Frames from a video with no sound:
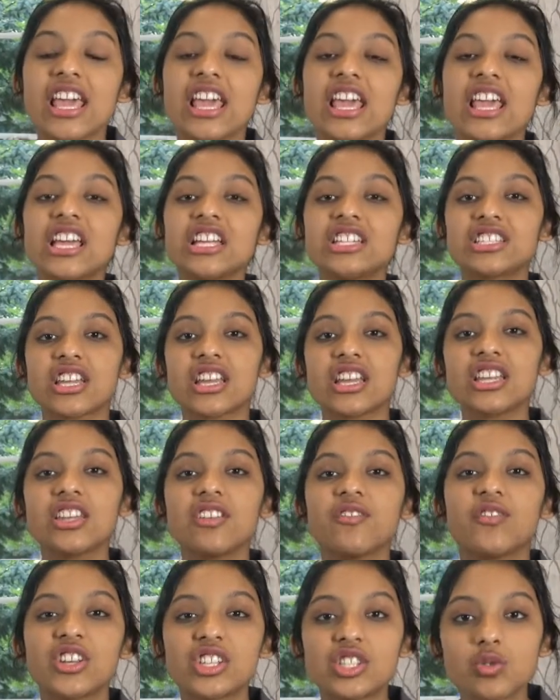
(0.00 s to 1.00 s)
Each
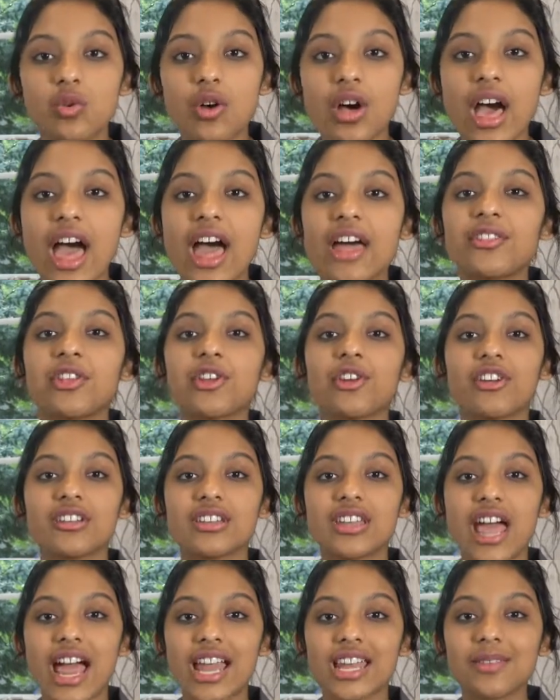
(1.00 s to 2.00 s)
individual and their
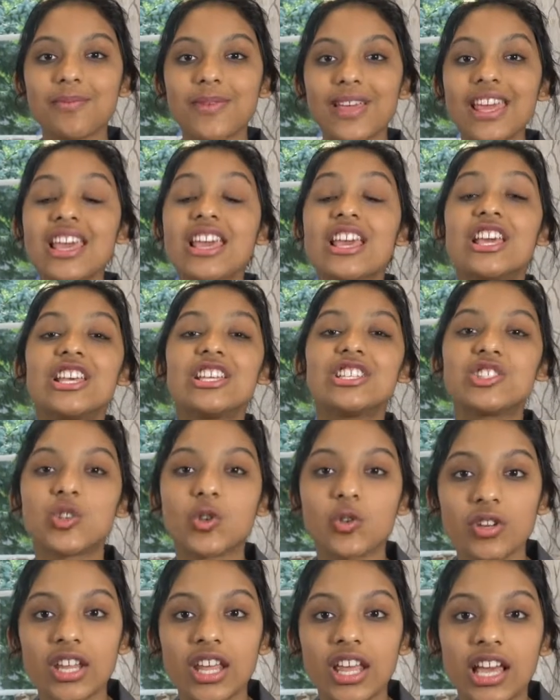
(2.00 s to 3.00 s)
anatomy is
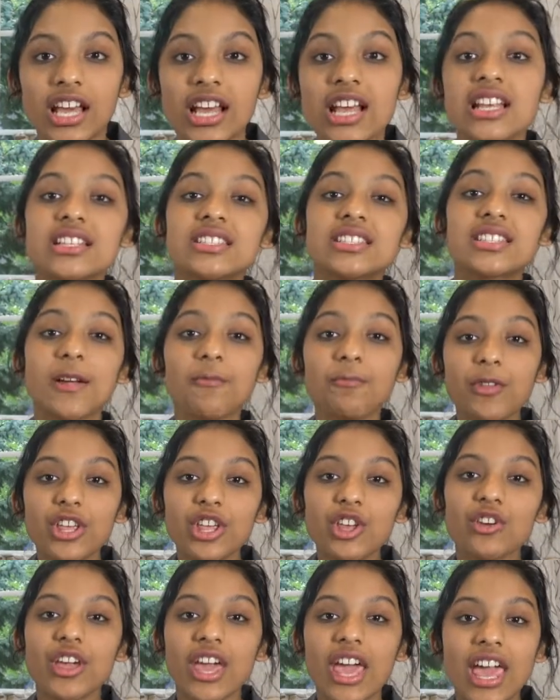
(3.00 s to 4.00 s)
unique, something
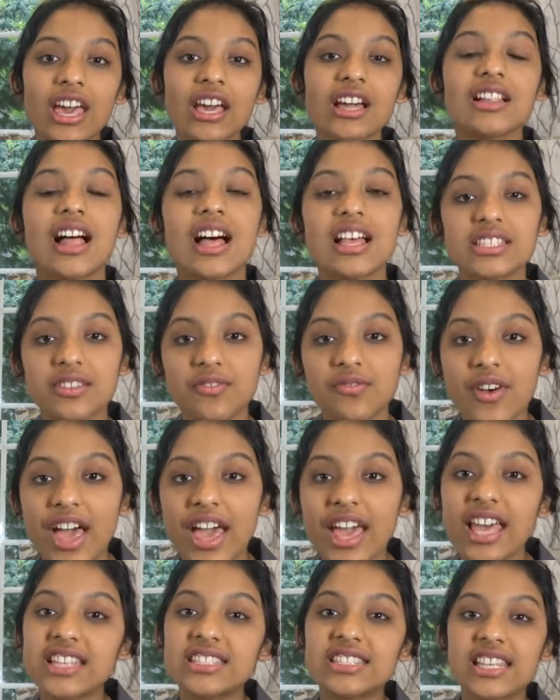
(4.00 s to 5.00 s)
you can't classify
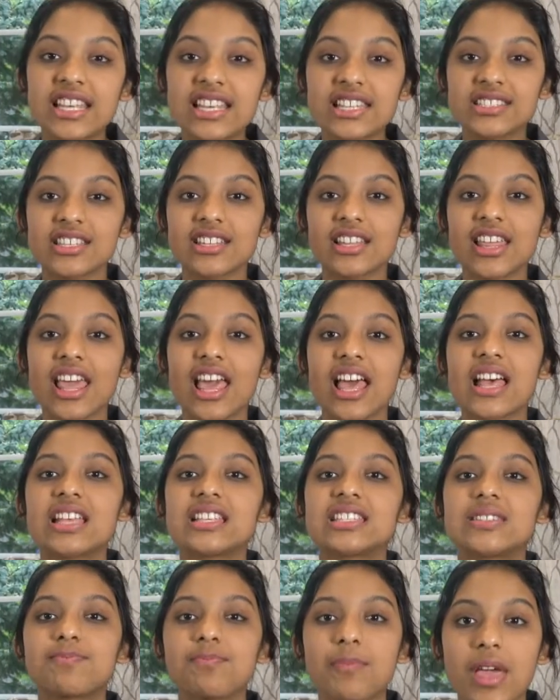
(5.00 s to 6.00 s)
as easily
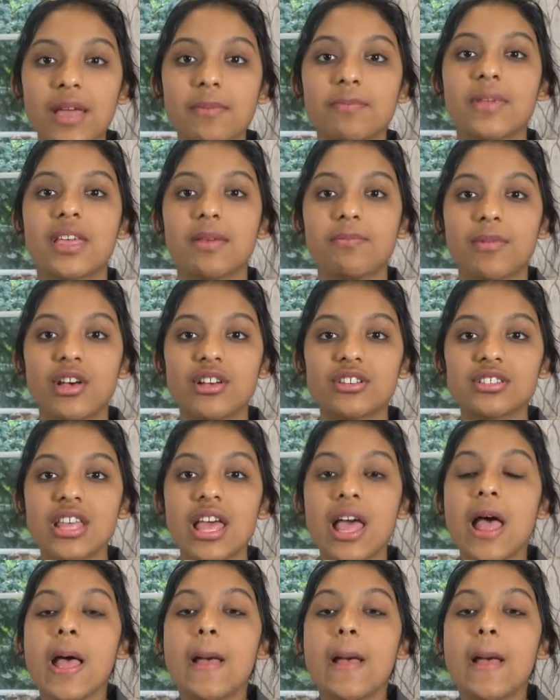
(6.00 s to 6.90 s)
as spam emails.